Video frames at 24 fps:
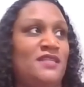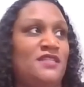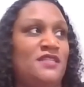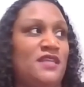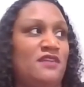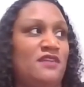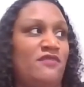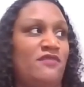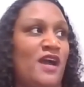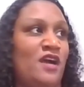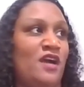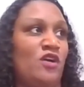
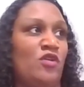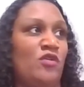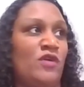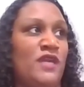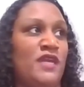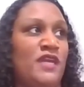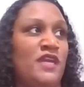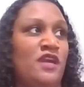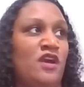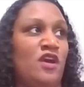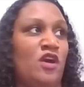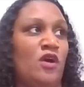if I go
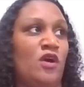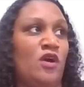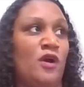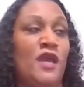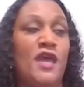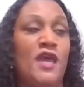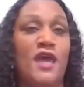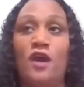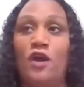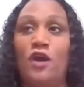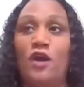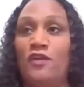here, or
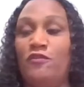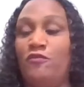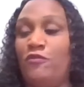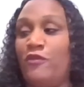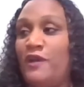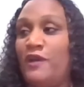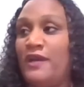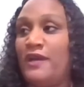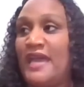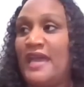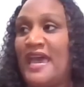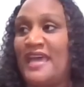if
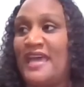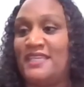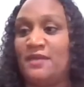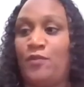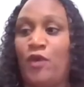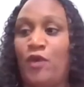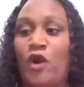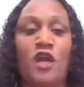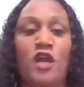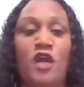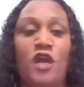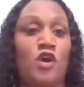we're at the
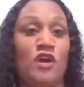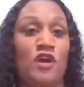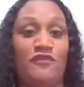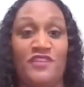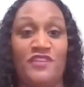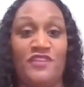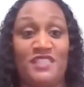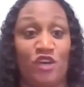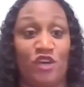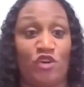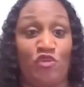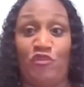park, or if
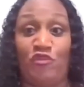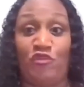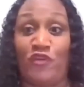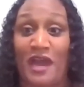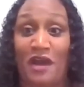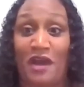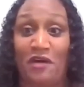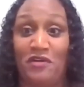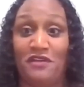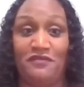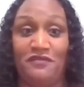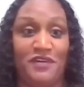it's a
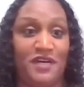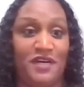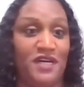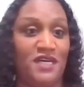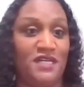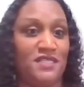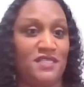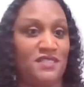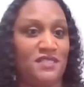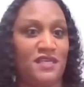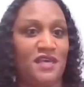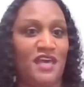crowd of
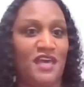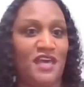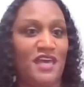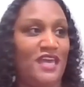us,